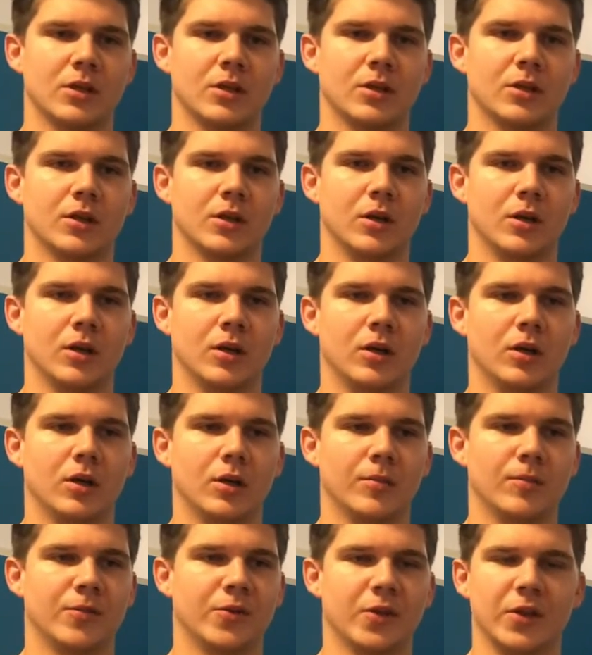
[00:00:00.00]

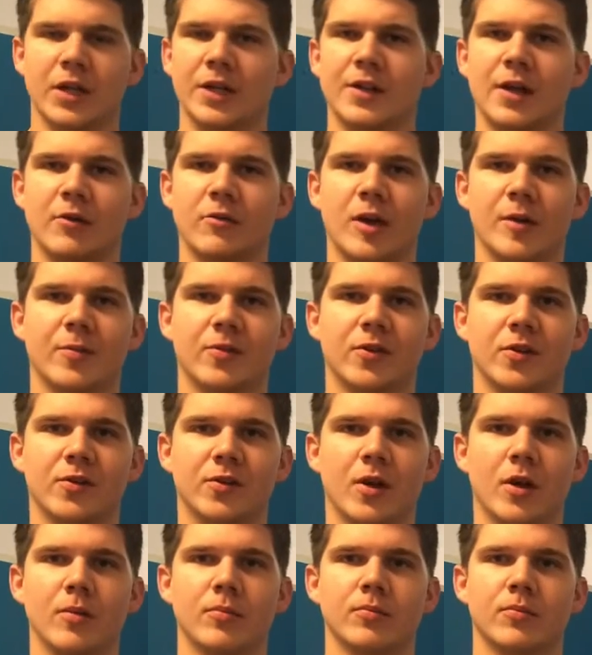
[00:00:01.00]
So yeah, that wraps this
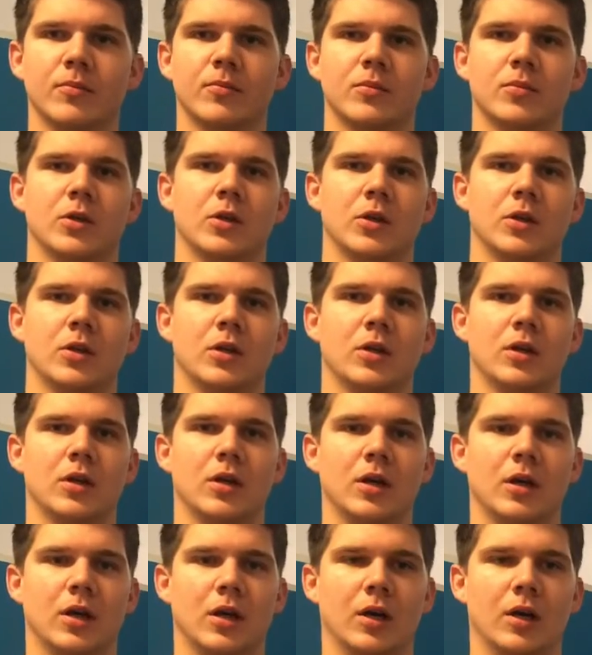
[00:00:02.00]
up.
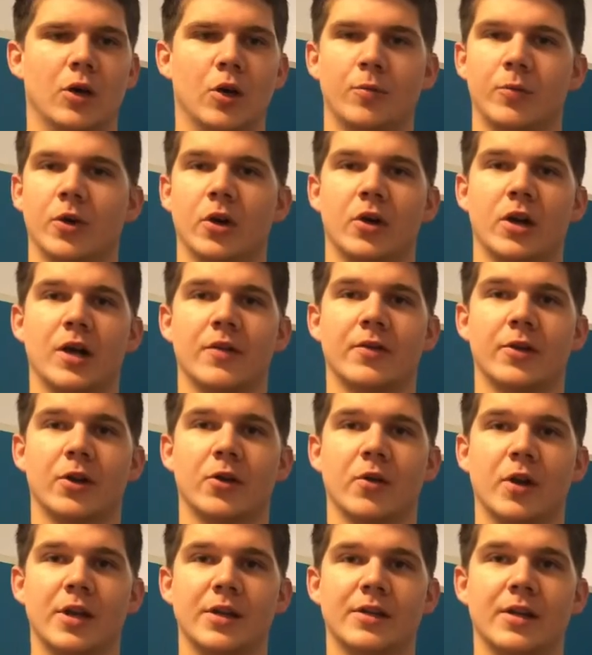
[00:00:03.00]
Hope y'all are having a
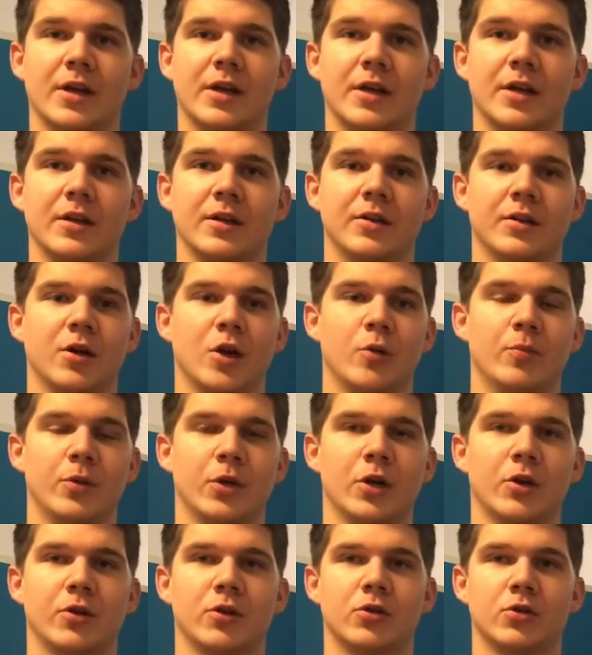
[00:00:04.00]
great day. Hope
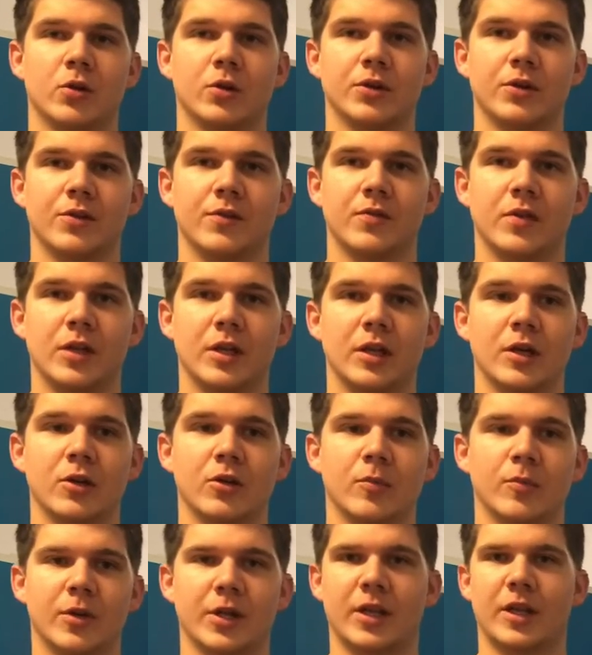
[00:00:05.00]
y'all enjoyed this video.
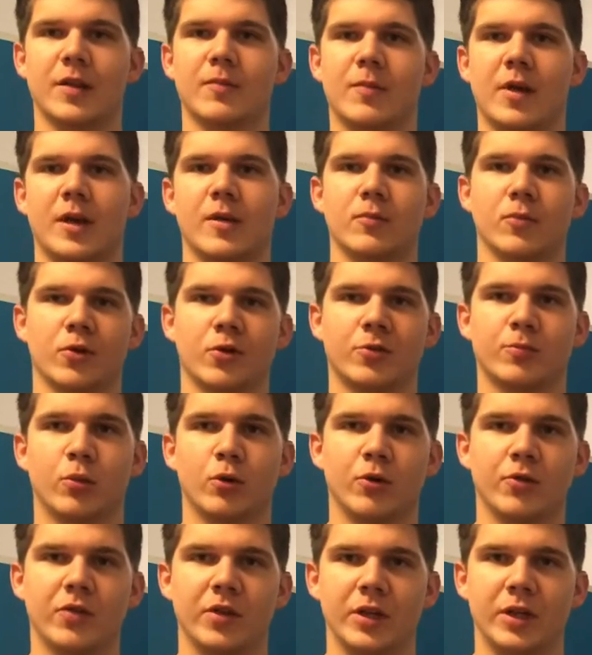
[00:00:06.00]
I'm going to keep making more
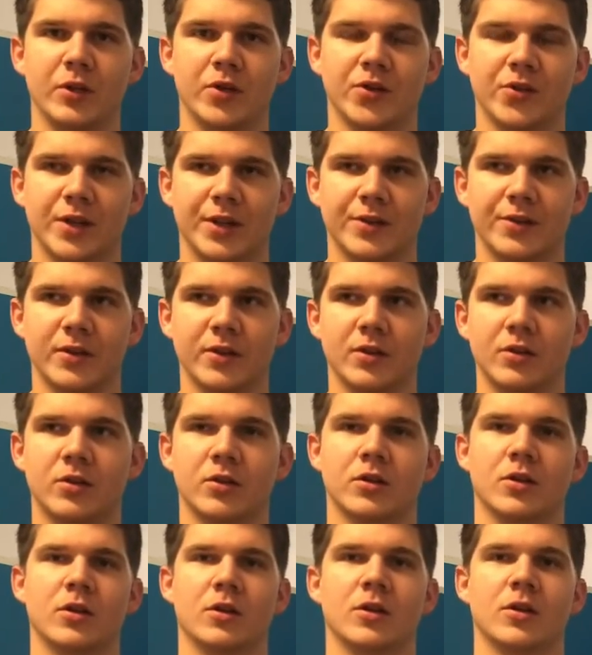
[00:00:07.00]
sport videos like this
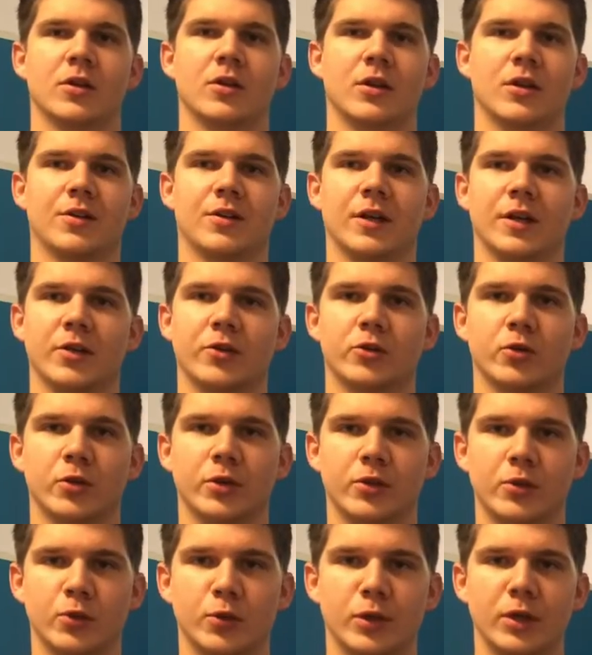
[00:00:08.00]
because I enjoy
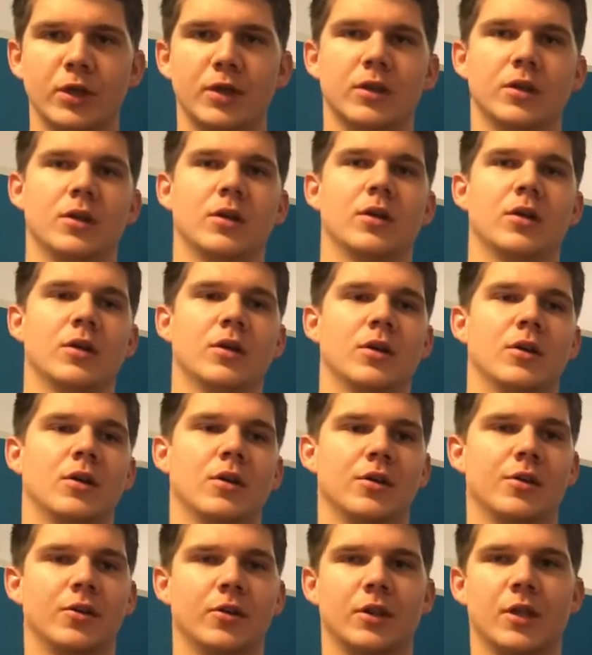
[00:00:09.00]
doing it.
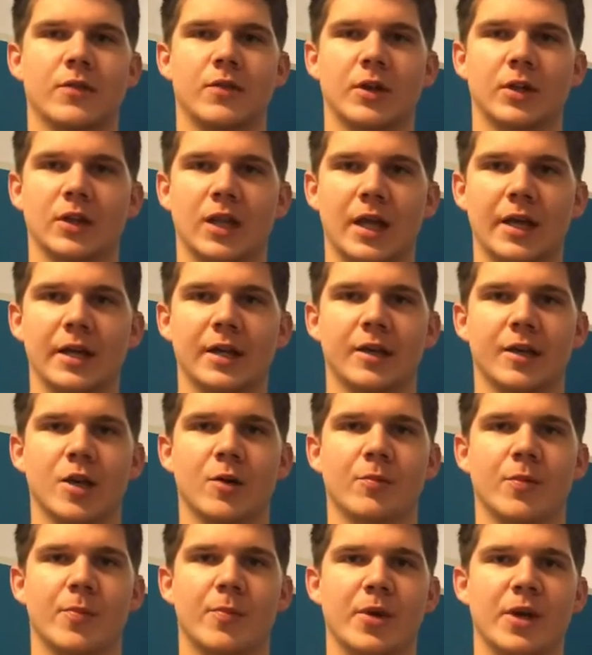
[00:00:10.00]
So give it a like,
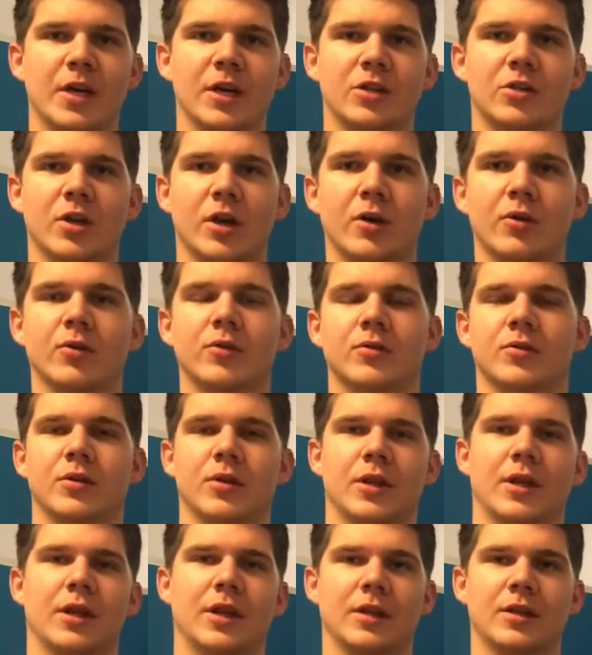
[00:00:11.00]
help the page out,
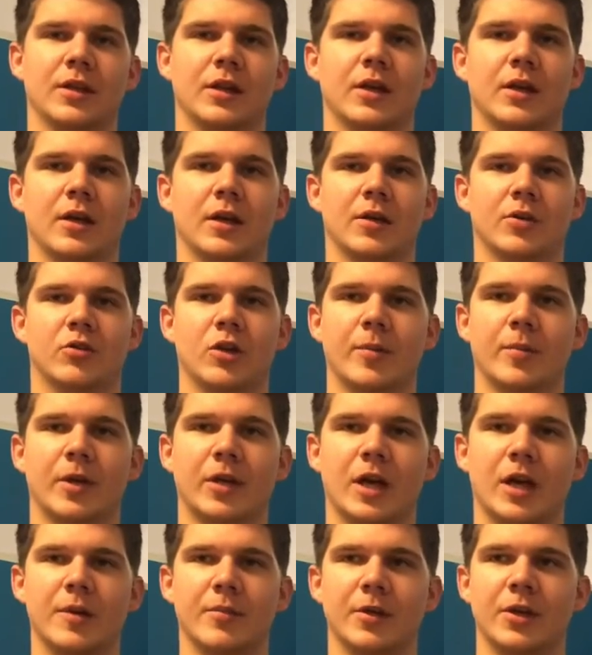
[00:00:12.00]
and drop a
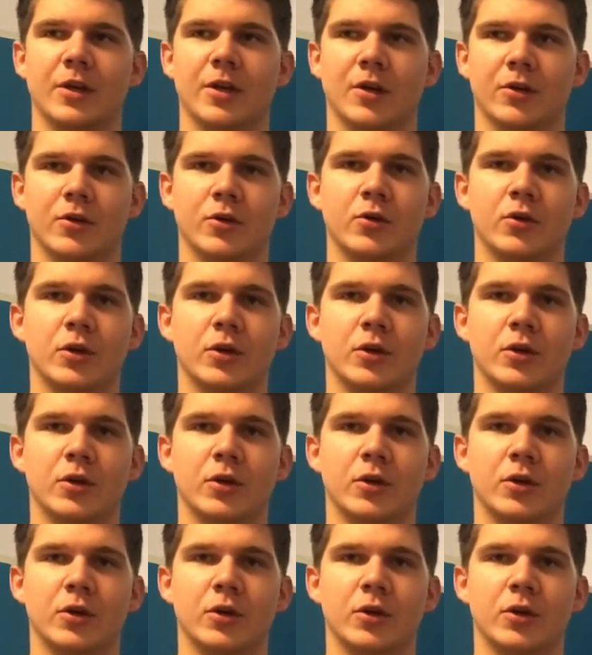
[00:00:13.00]
comment on who you